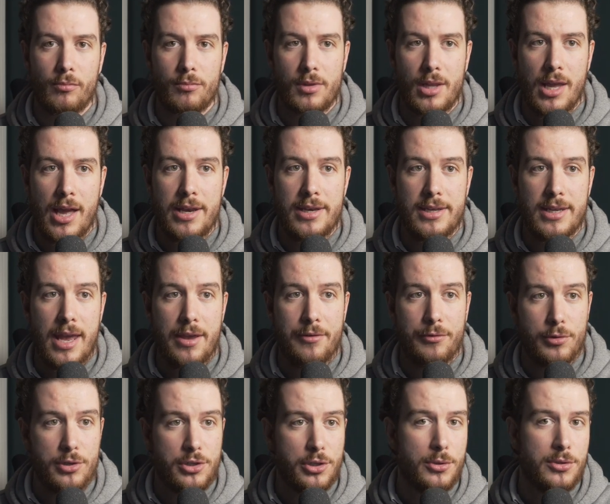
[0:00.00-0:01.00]
And
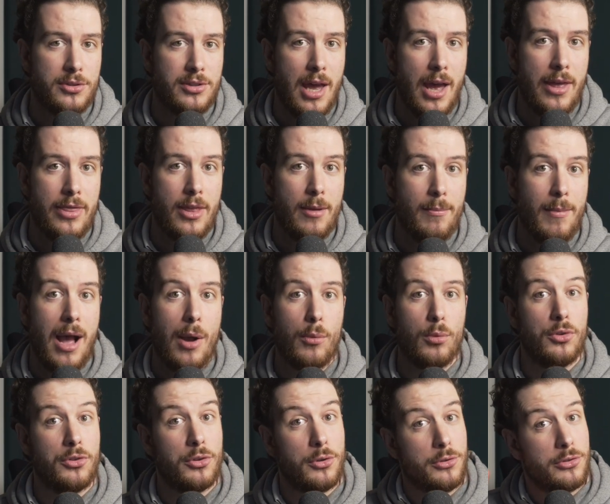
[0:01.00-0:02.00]
if we do sign them, I
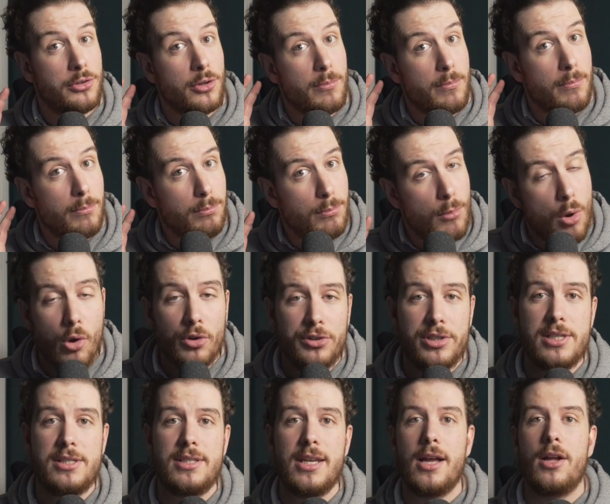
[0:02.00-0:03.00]
will do some more
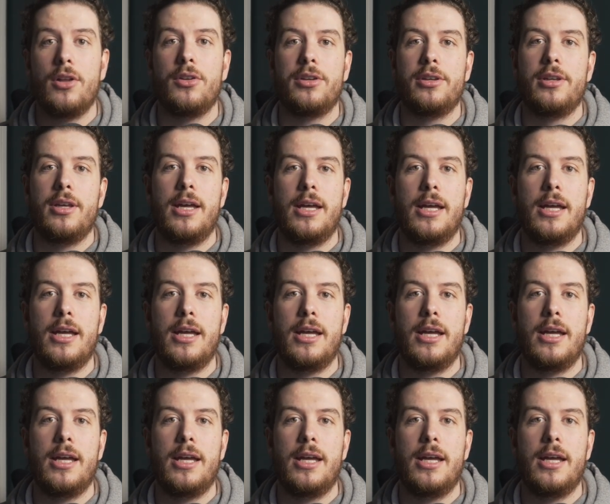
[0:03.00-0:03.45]
detailed